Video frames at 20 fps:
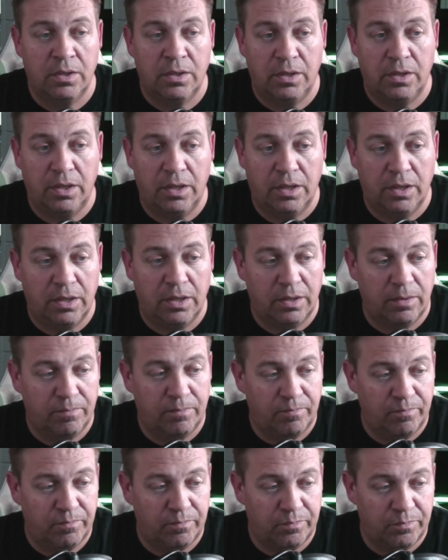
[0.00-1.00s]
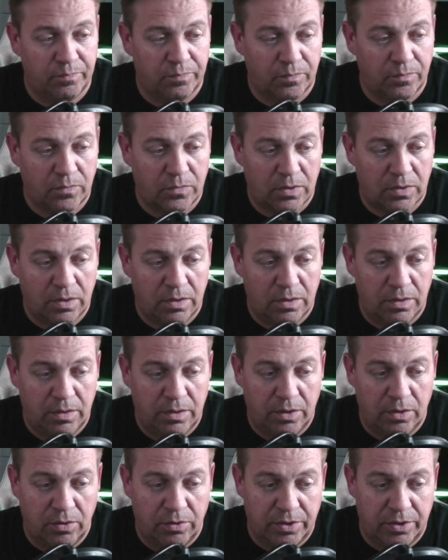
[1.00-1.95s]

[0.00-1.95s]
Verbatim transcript: you know,